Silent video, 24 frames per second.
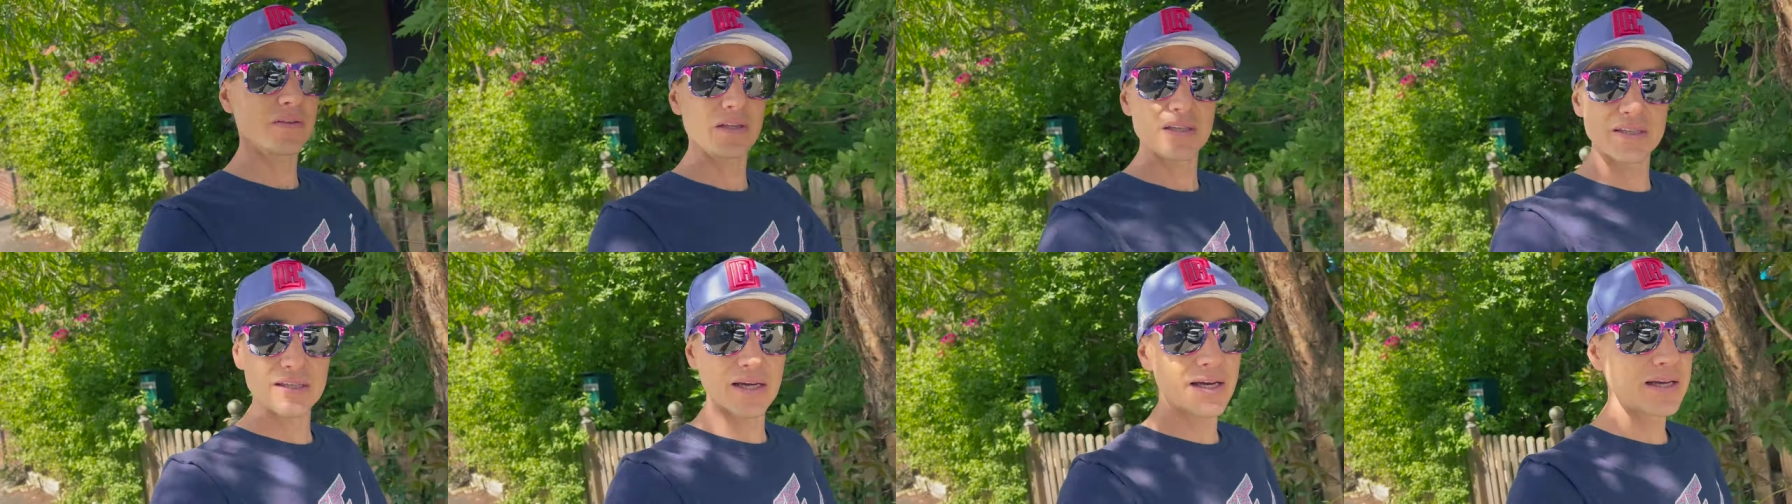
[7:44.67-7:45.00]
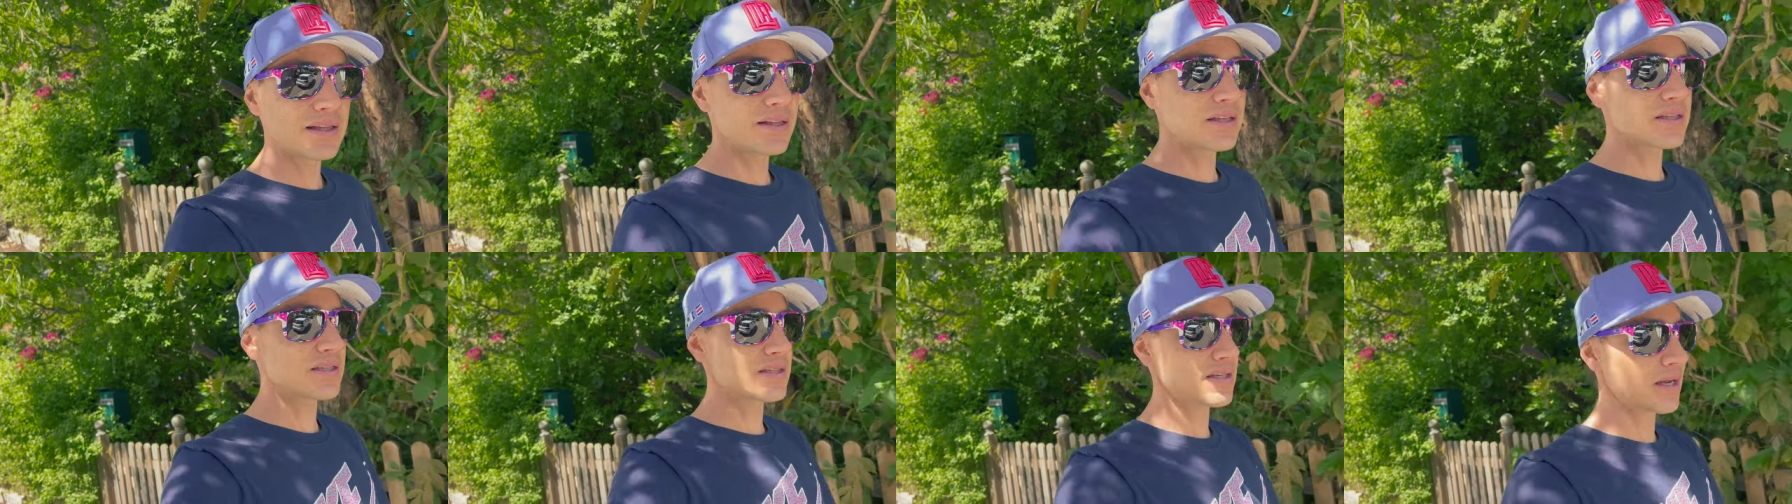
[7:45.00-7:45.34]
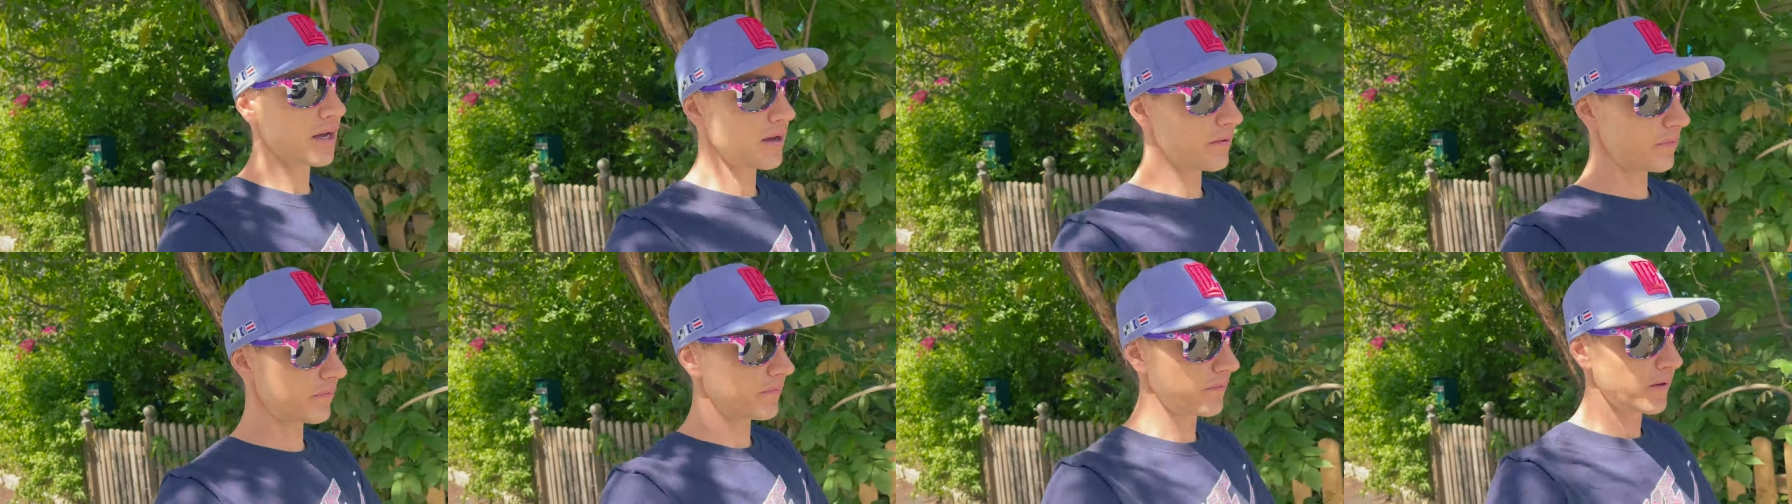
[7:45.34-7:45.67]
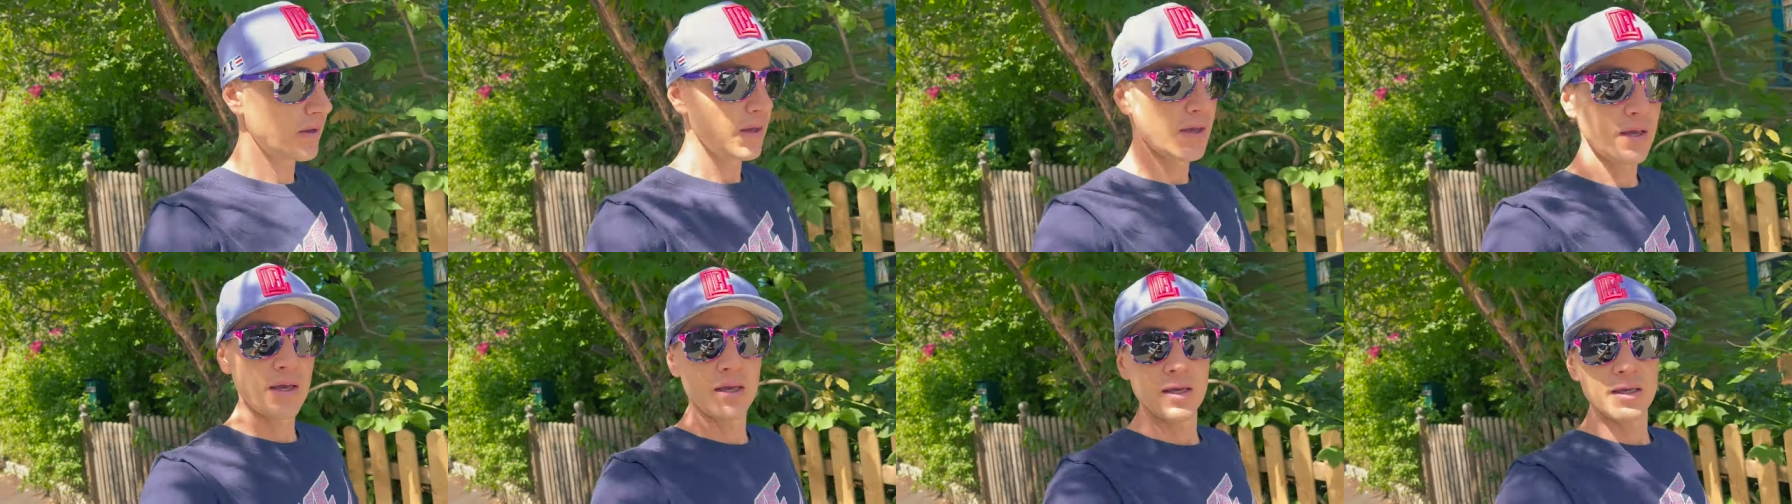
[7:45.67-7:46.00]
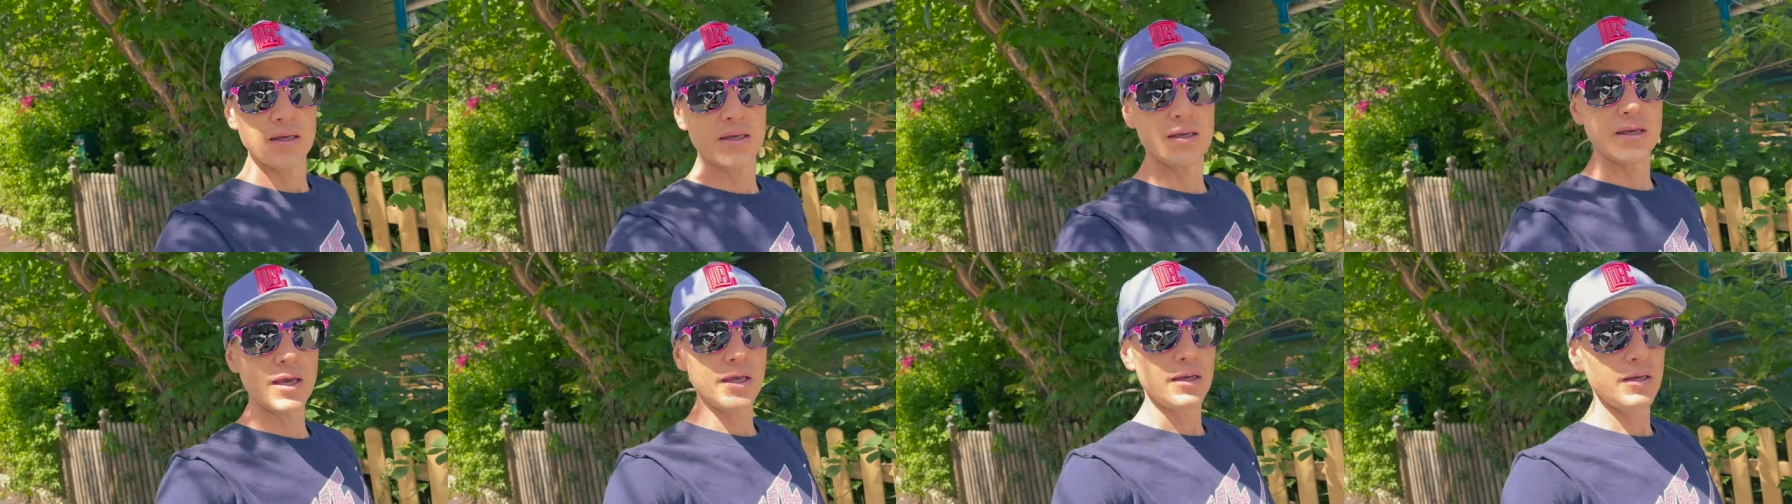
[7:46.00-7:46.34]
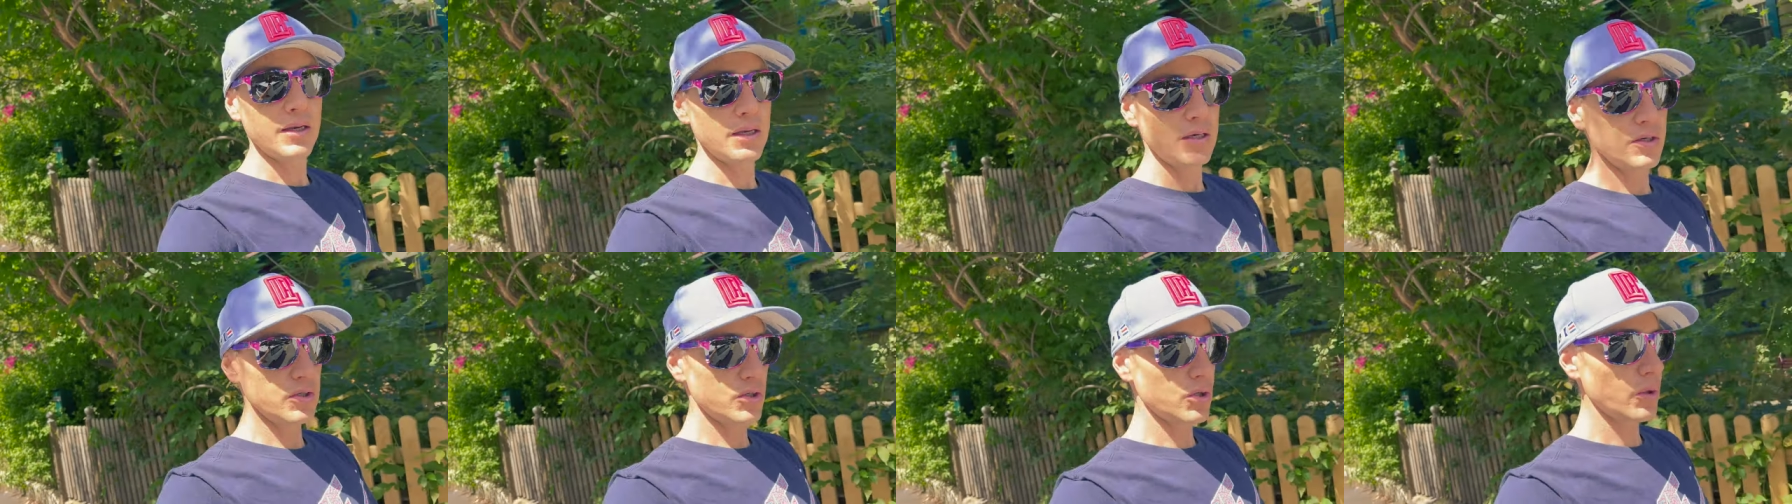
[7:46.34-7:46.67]
daily stuff. Getting
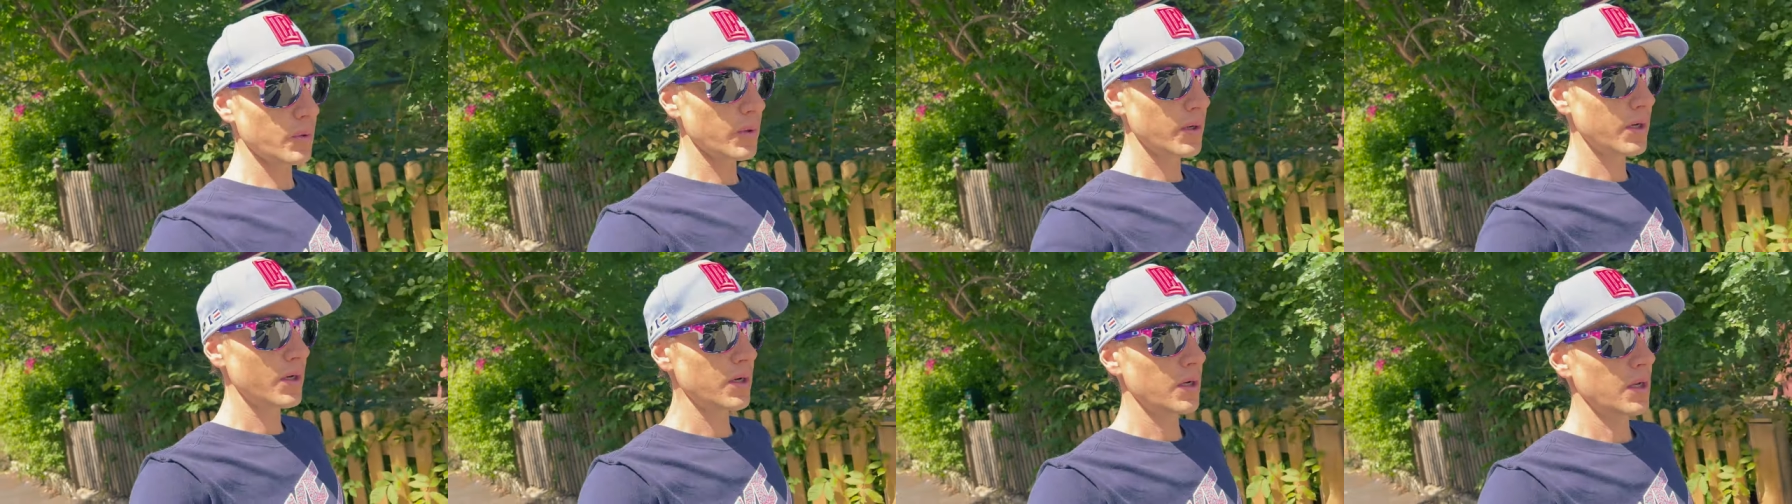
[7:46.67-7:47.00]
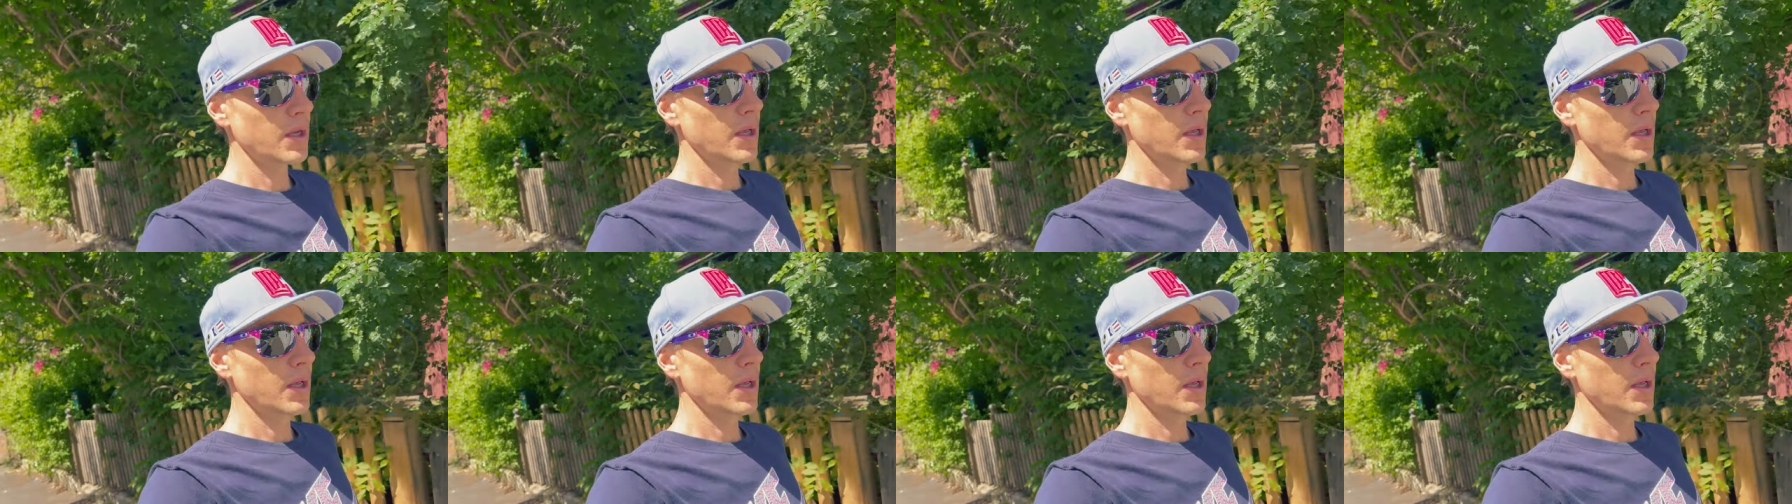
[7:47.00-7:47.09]
into it,